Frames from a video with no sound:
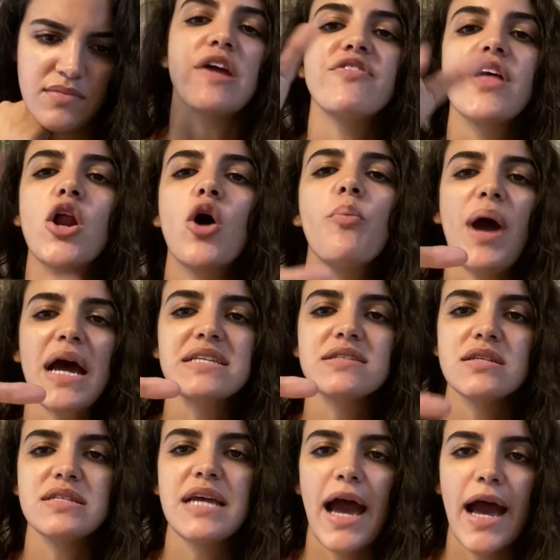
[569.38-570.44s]
If they don't pass the
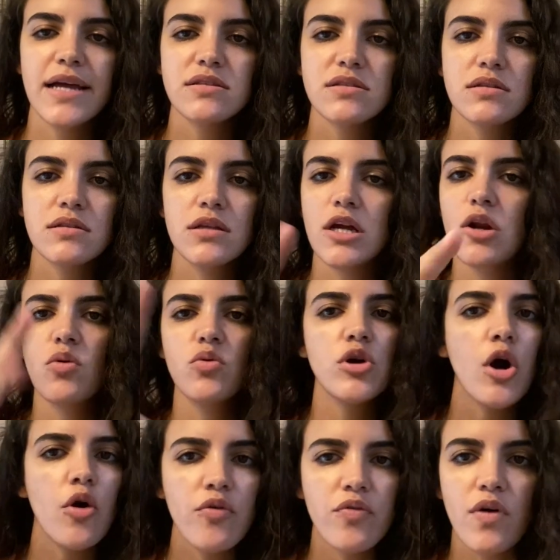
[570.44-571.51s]
test, they don't
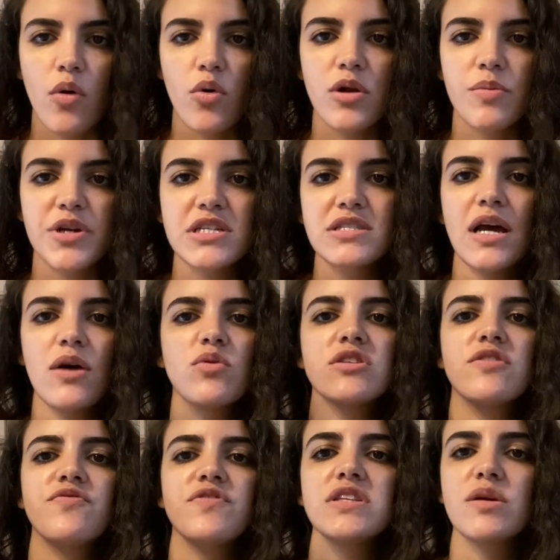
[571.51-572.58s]
go forward because that would
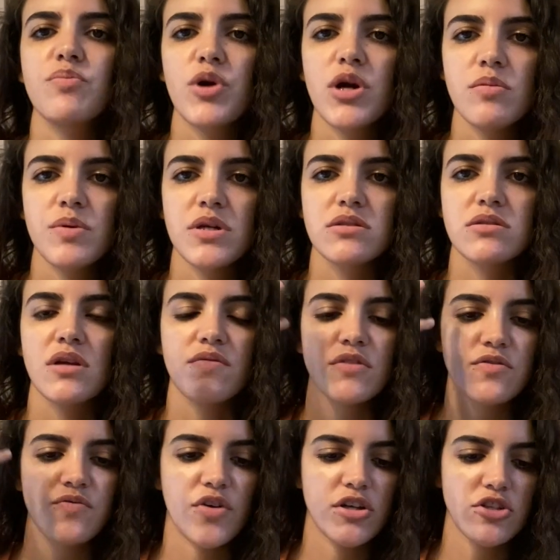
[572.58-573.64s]
defeat the purpose of this
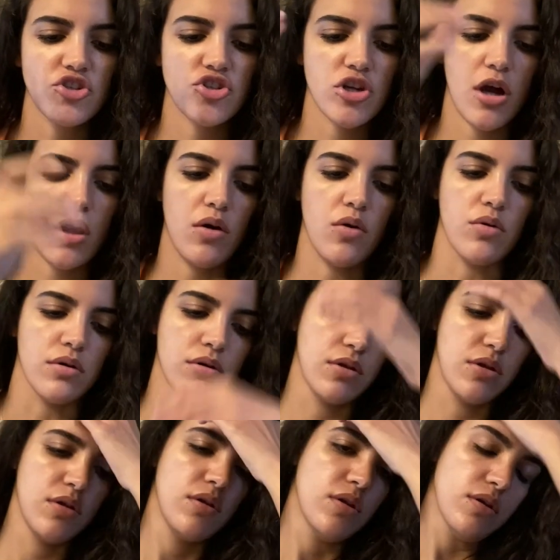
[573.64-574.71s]
fucking show.
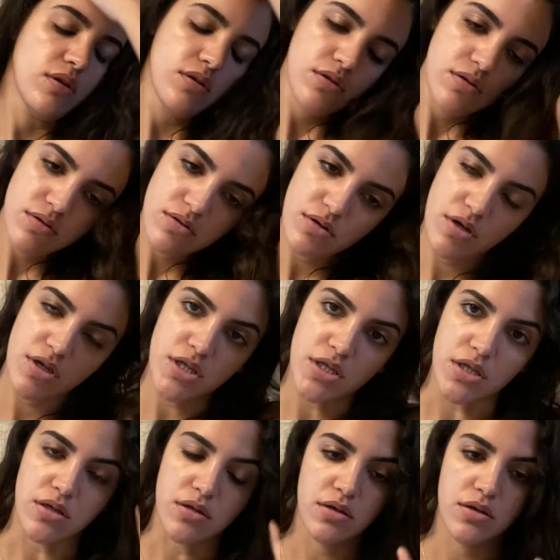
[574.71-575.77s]

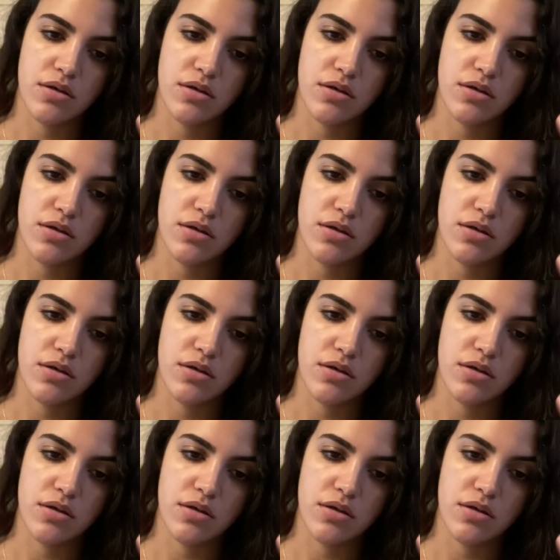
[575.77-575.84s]
Oy.